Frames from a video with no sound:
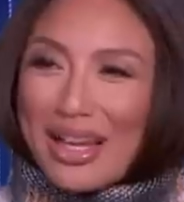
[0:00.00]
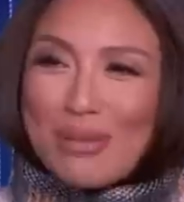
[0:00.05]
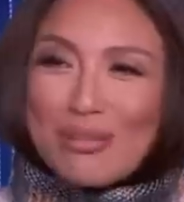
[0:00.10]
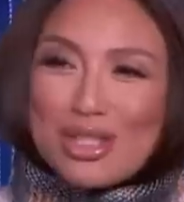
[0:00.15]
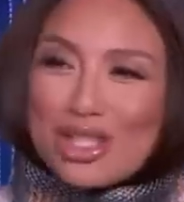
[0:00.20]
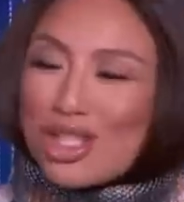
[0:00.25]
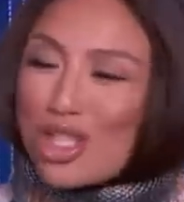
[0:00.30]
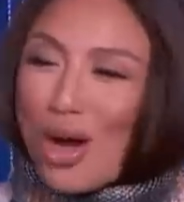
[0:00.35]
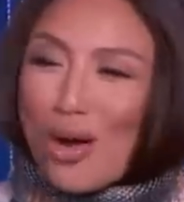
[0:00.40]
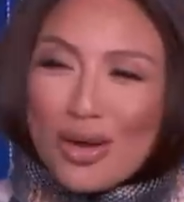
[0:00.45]
I like. I'm
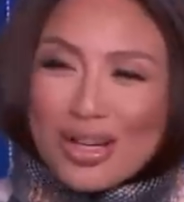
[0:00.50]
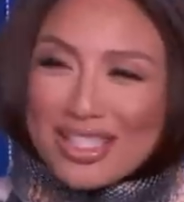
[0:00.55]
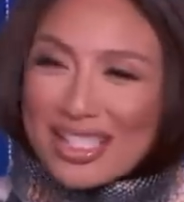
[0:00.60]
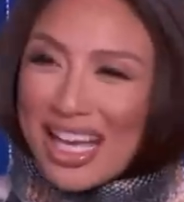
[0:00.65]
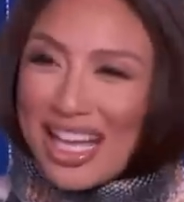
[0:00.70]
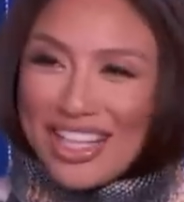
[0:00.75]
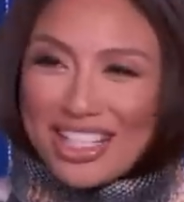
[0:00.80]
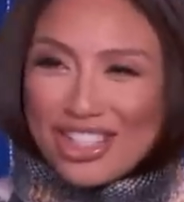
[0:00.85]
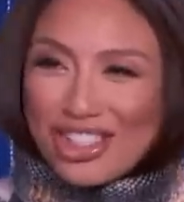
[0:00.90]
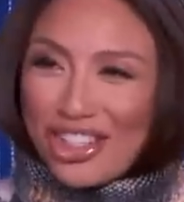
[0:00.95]
so
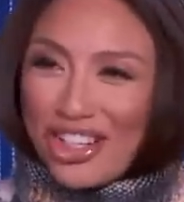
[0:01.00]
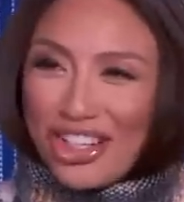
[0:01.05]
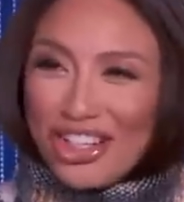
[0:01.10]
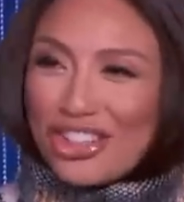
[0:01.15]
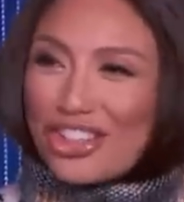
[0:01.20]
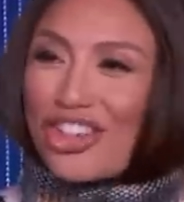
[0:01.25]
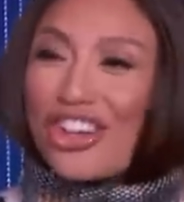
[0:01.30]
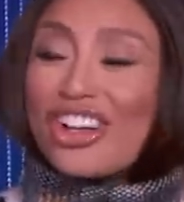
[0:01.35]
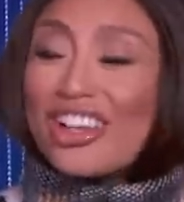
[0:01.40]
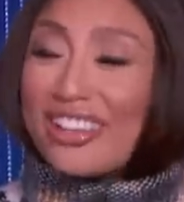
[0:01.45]
excited you're here.
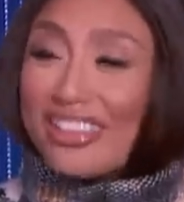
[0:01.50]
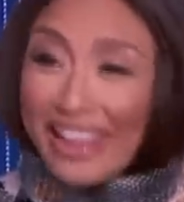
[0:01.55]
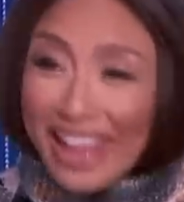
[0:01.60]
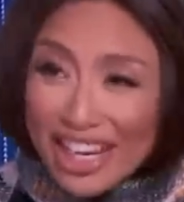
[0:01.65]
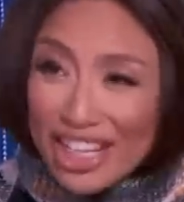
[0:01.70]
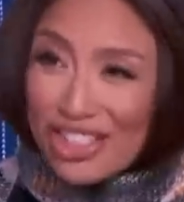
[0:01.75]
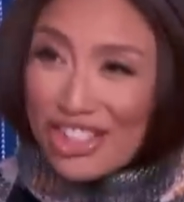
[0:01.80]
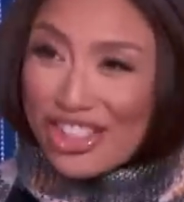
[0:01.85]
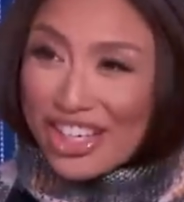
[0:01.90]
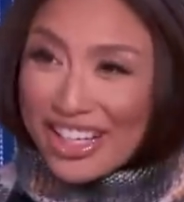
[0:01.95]
You're
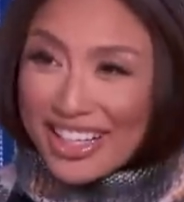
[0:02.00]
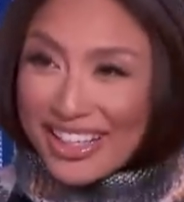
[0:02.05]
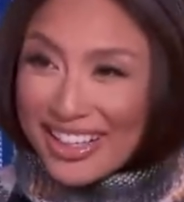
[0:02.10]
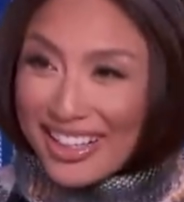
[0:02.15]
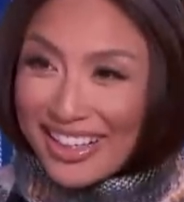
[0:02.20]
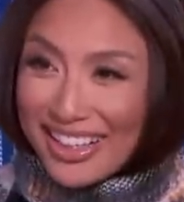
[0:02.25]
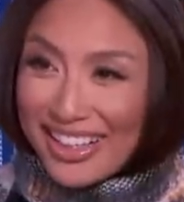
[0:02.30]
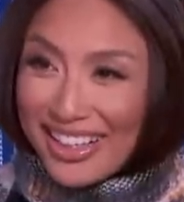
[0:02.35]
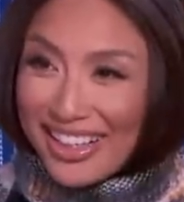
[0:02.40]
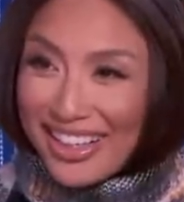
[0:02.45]
electric.
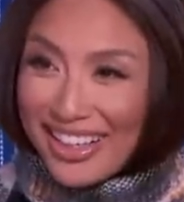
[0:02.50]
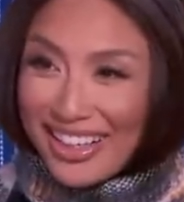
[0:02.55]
